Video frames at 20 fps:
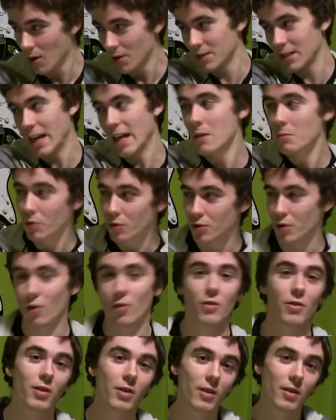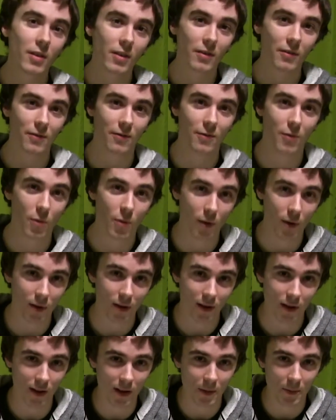table turner
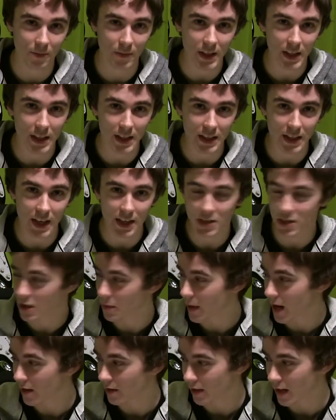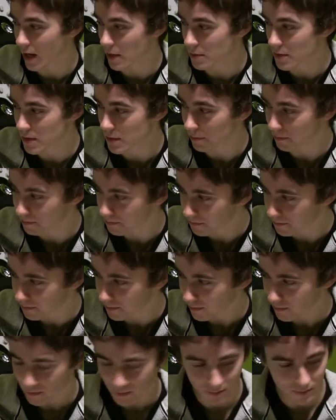for EDH Commander games.
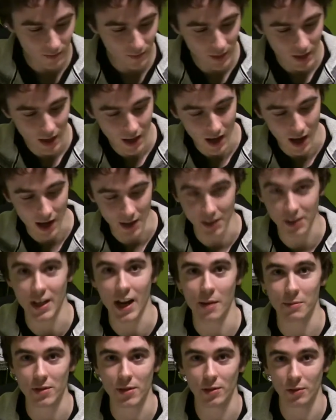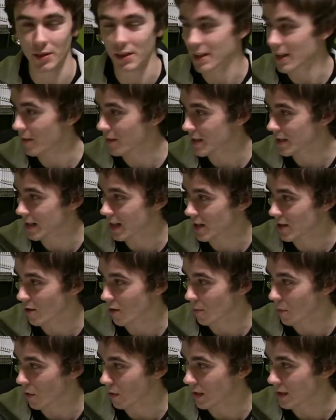It could absolutely devastate your
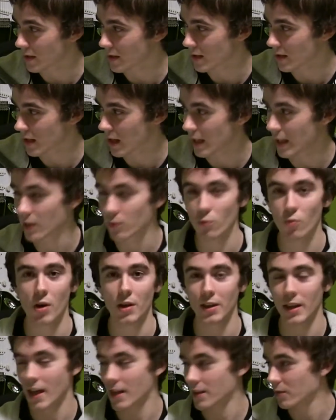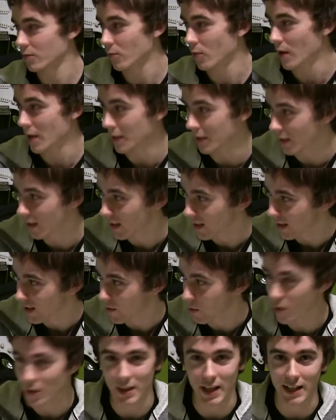opponents. And then one last
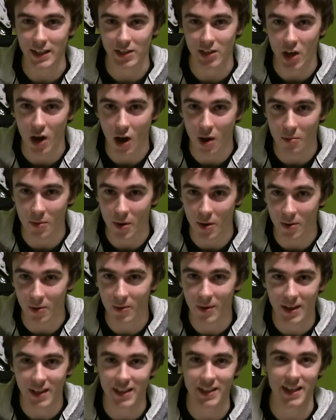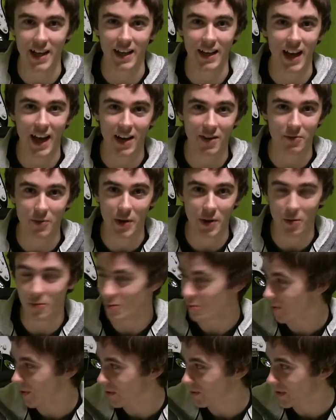combo, because I kind of went
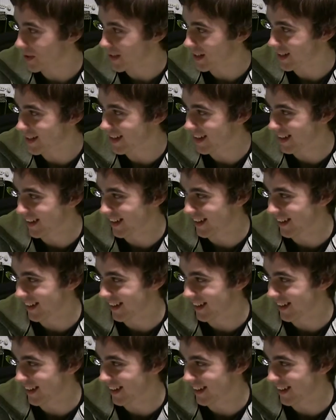overboard with this,